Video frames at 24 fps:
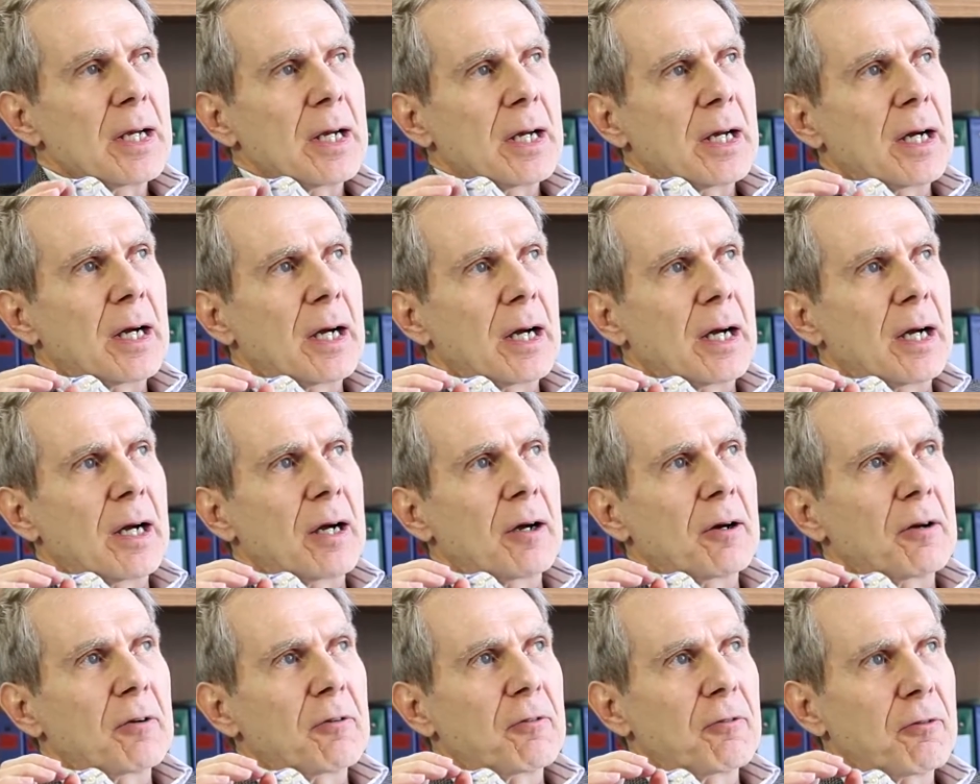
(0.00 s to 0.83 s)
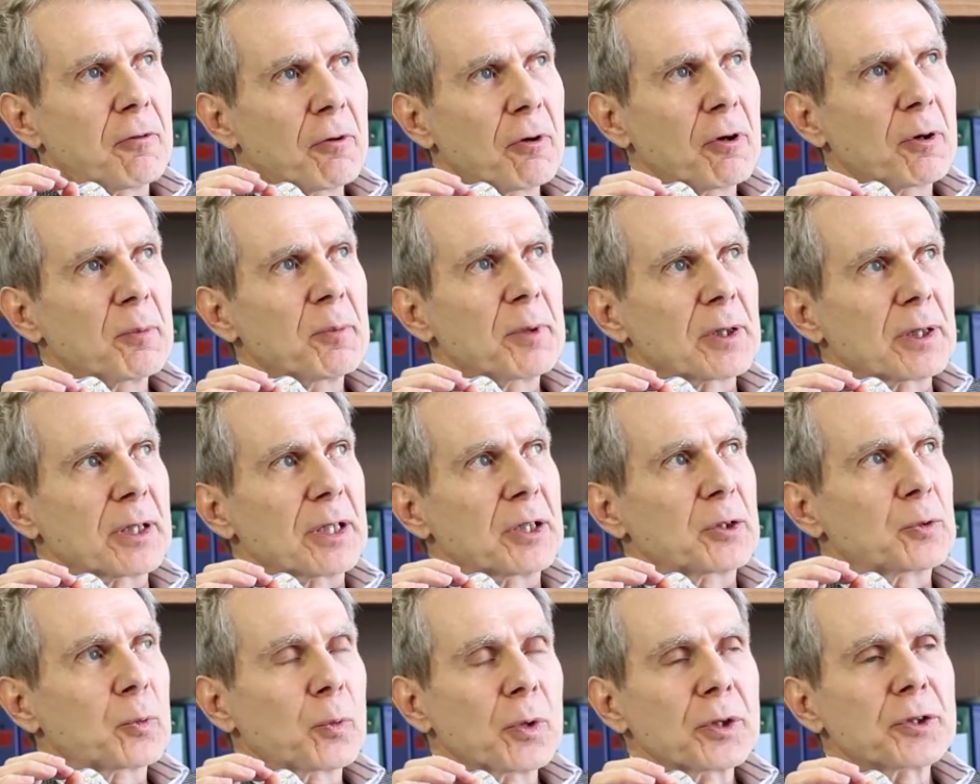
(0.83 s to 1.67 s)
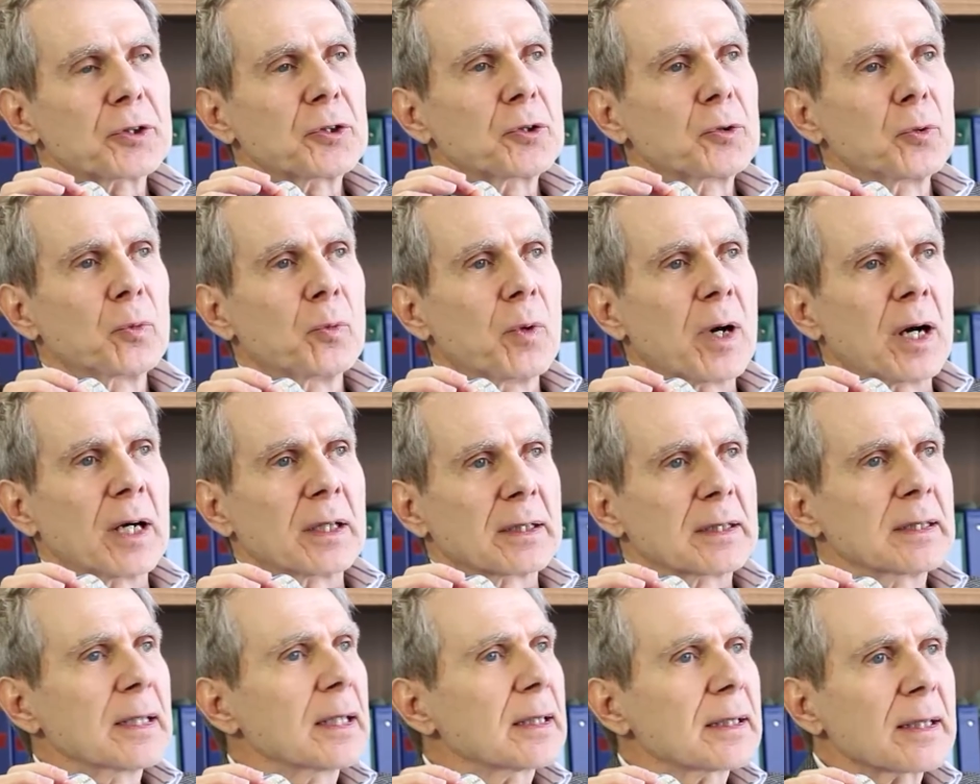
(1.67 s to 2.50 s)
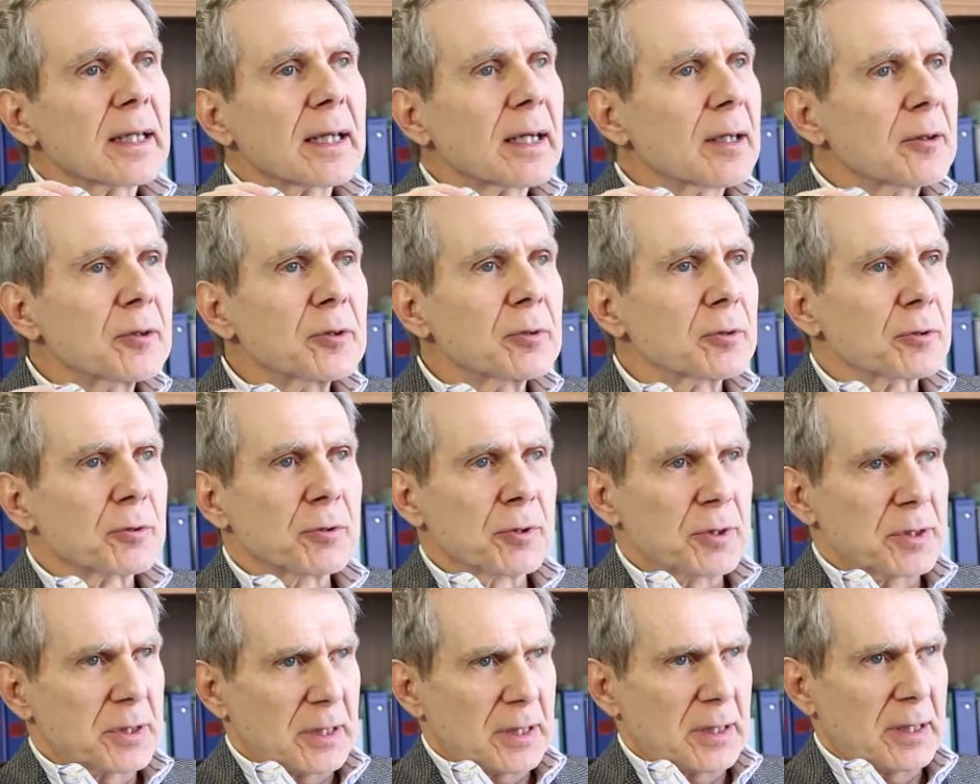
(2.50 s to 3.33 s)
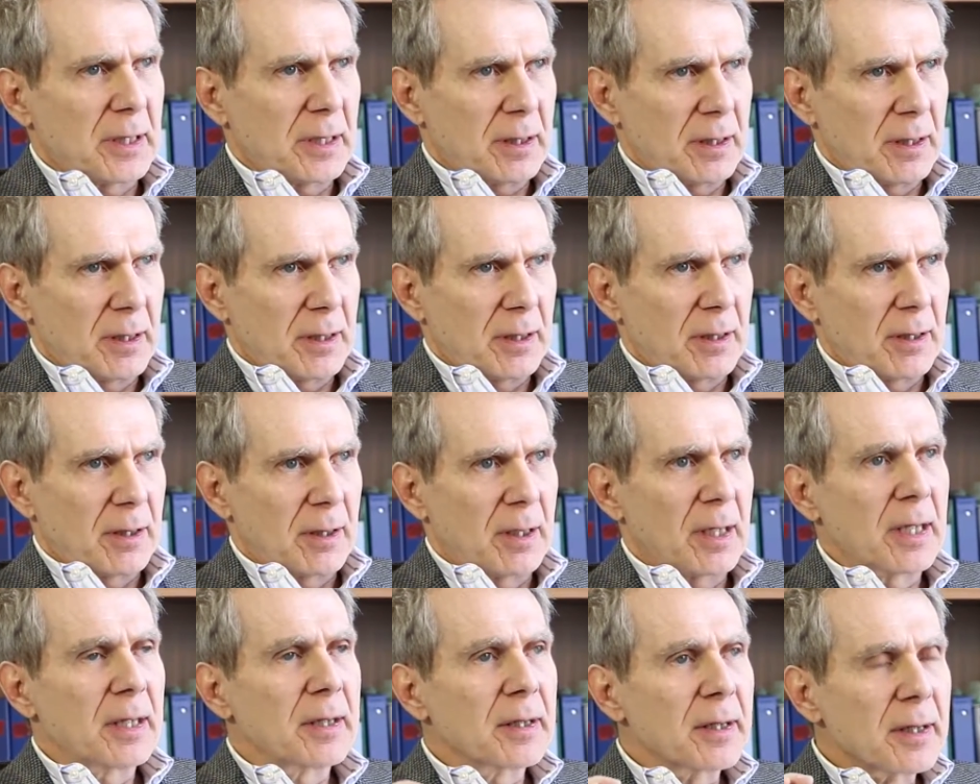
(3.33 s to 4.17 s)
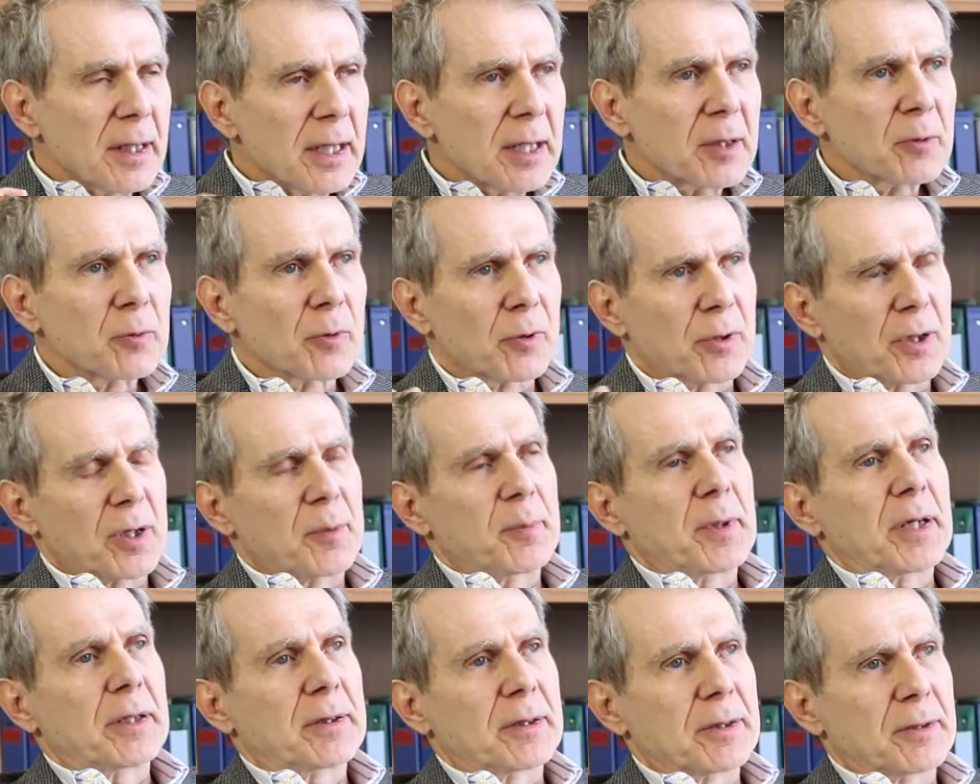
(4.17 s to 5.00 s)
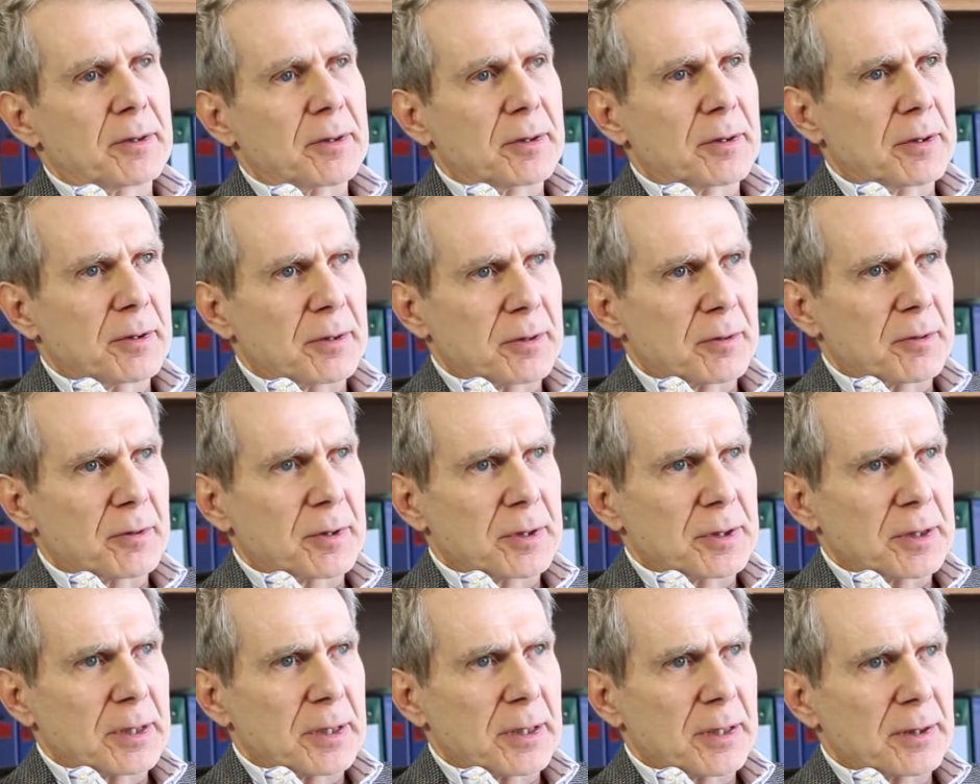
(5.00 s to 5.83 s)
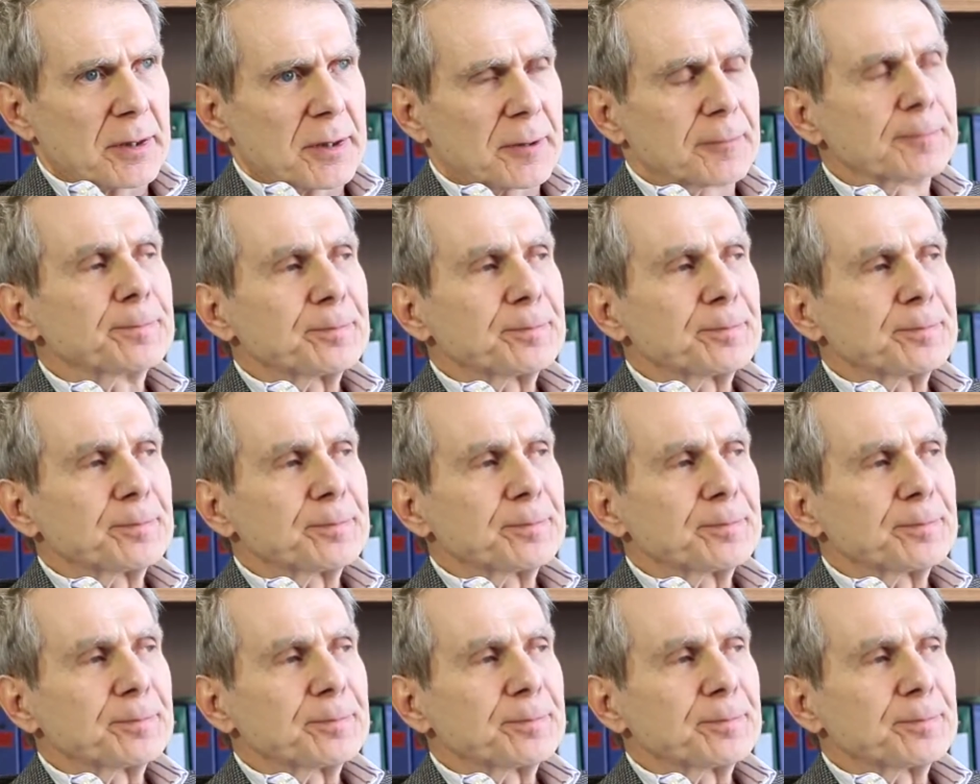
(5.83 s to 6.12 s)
uh, formulate what you want, not how you're going to get there, and then worry about how you're going to get there.